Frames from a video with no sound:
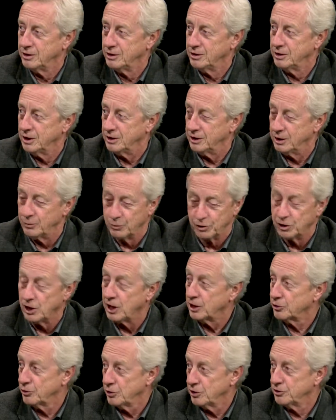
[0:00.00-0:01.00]
And they were
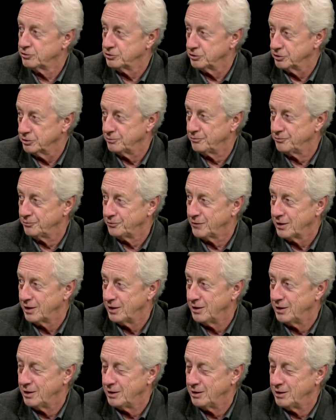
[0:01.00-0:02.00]
not Christian.
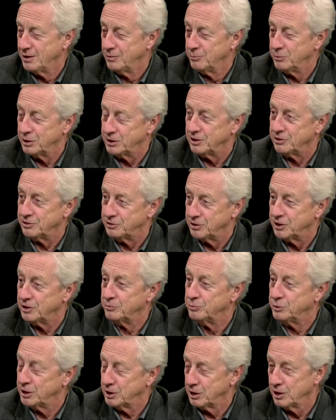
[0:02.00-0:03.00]
But they
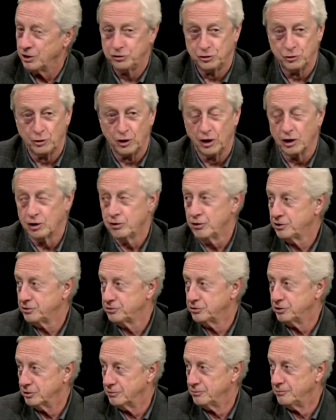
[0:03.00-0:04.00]
said, because you are a
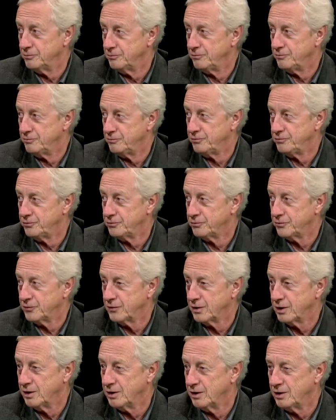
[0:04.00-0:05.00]
Christian.
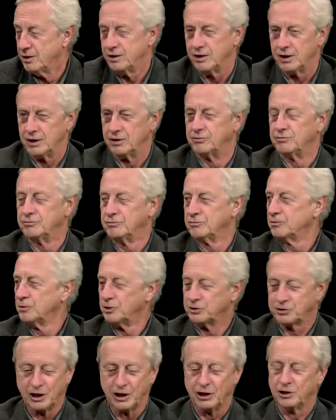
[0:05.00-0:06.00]
And I
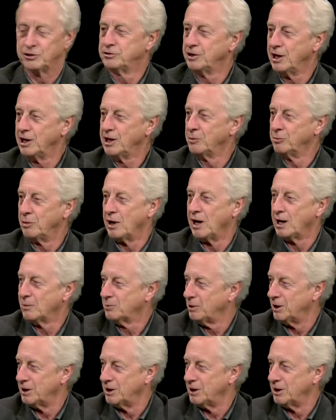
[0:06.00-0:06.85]
was kind of taken back by